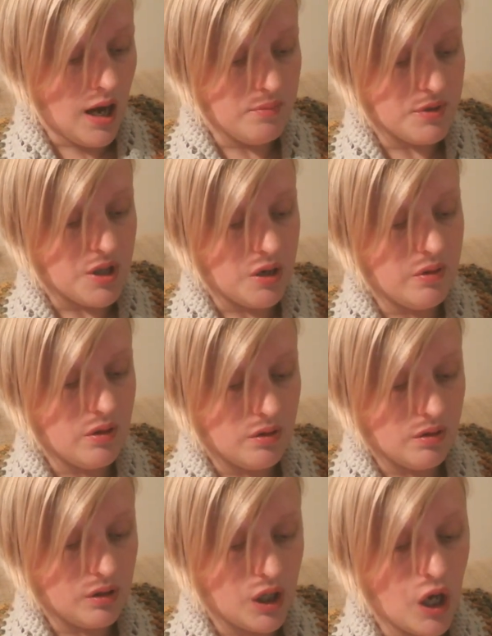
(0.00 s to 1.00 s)
So
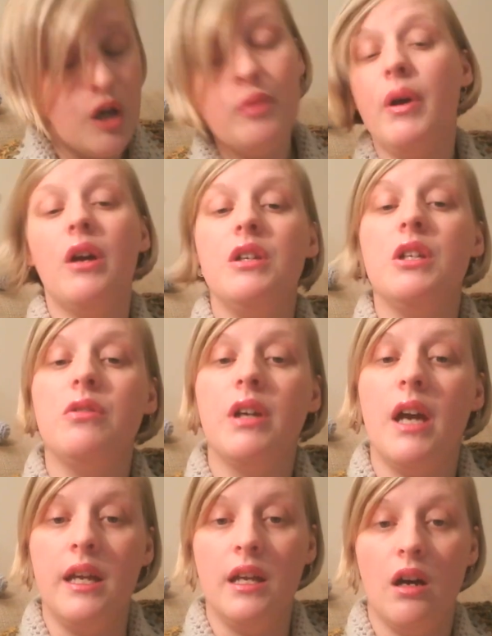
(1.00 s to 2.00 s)
Copo
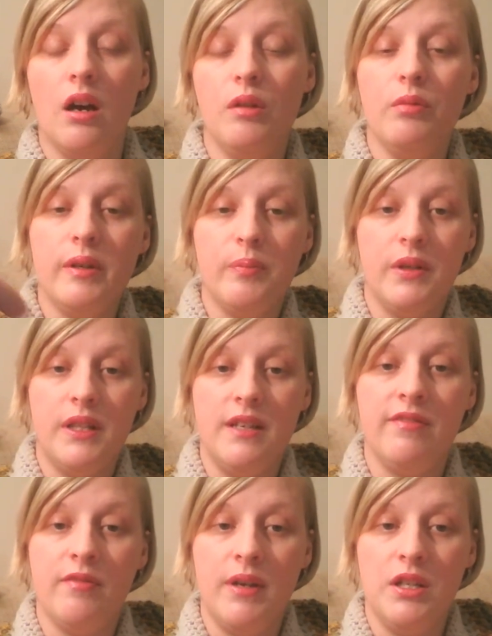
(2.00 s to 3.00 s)
UK, I will put the
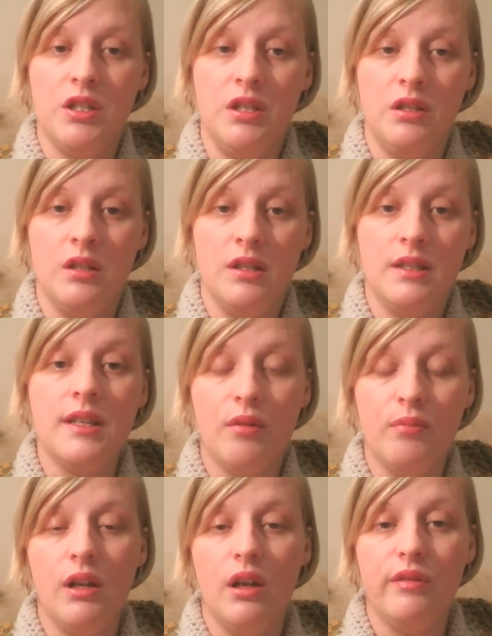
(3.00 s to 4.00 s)
information down
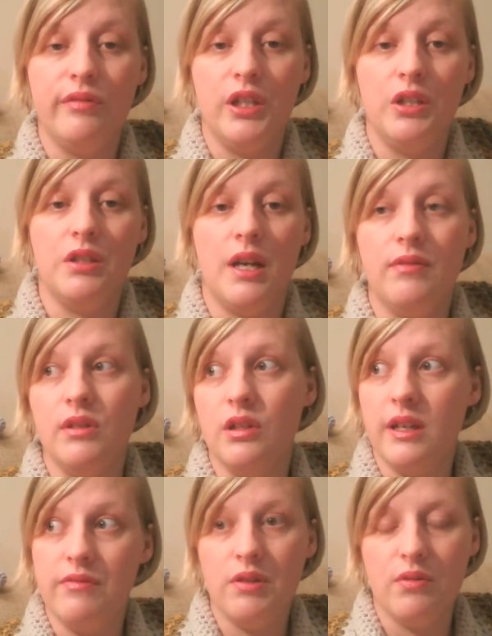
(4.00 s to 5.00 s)
below for you to have a look
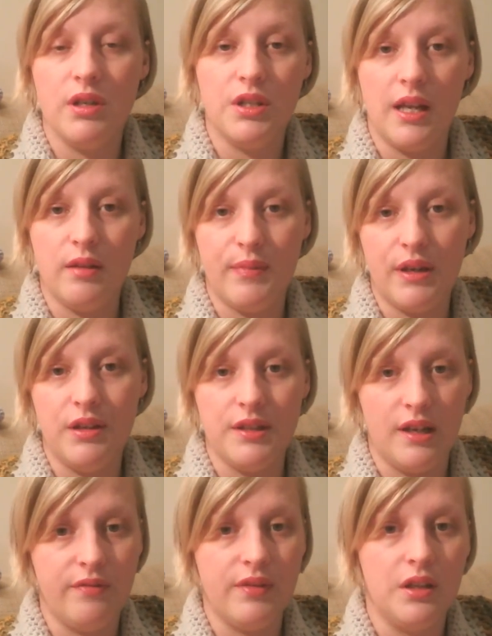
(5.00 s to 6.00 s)
if you want to check them out
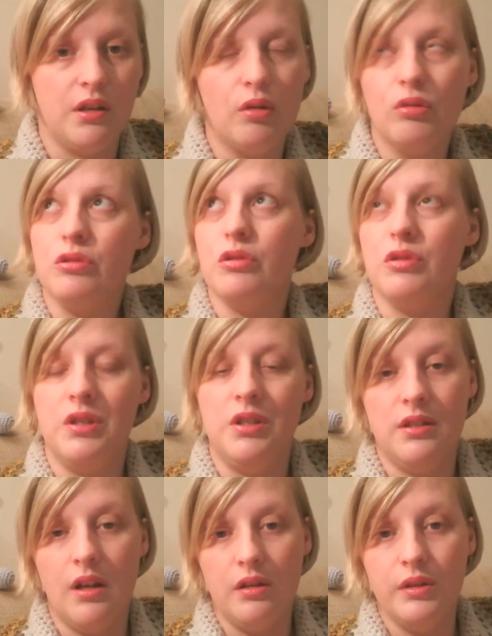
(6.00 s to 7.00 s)
yourself. They've got all sorts of
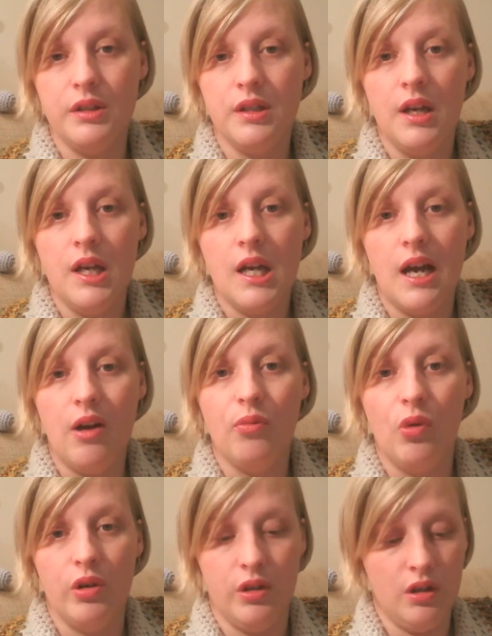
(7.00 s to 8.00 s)
designs and
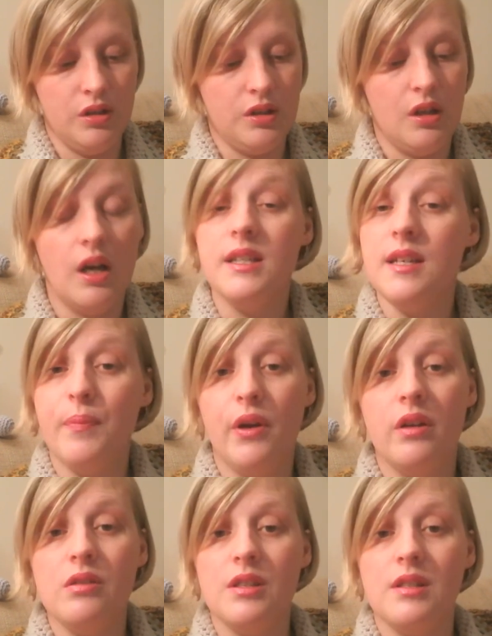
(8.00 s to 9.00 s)
whatnot. I did
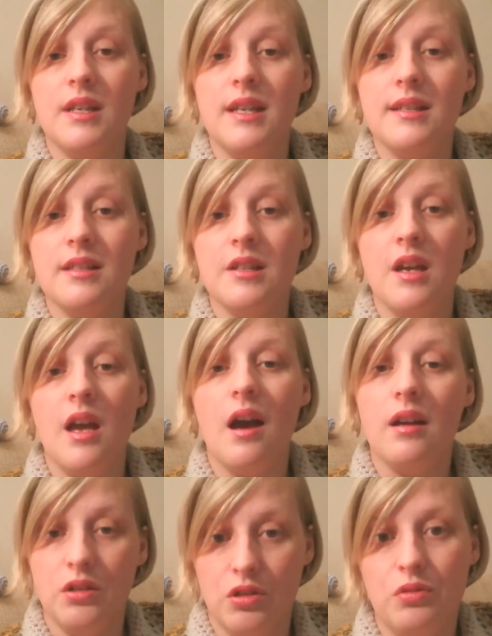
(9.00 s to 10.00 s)
purchase these
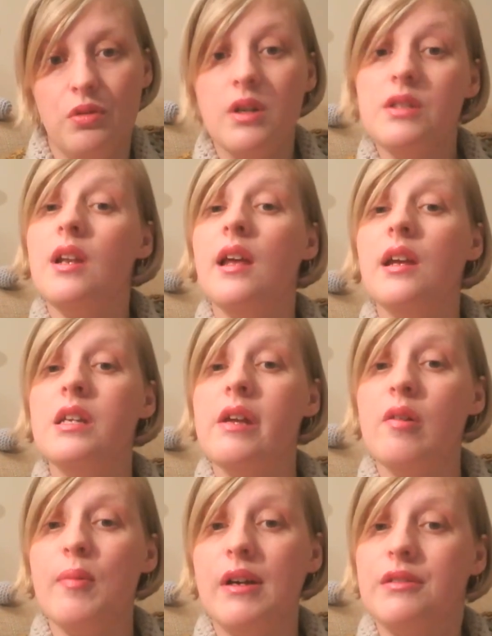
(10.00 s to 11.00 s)
and I just wanted to let you know
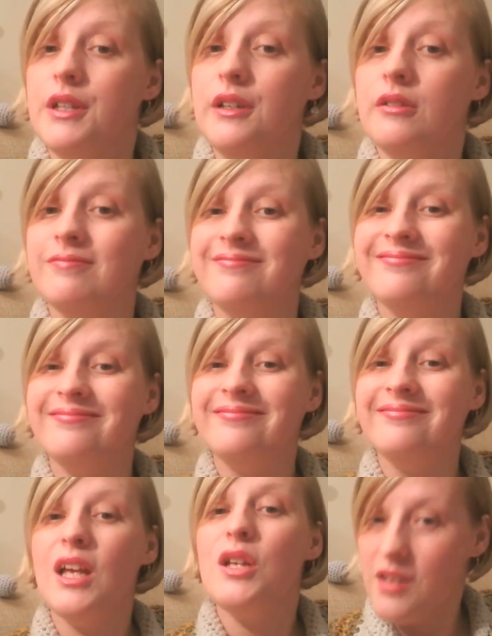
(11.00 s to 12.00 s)
about it.
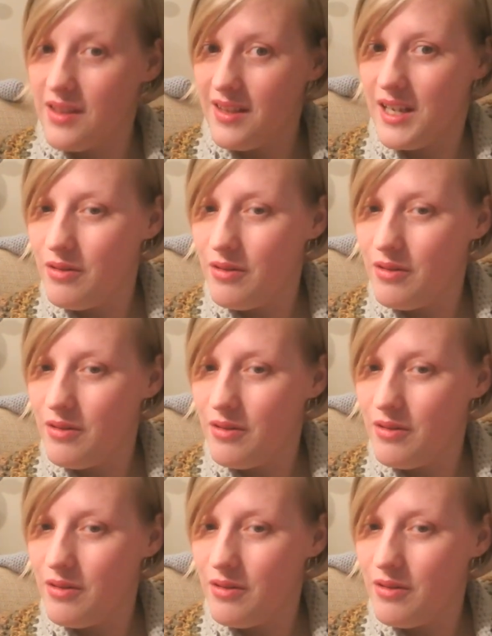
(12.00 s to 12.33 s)
So there you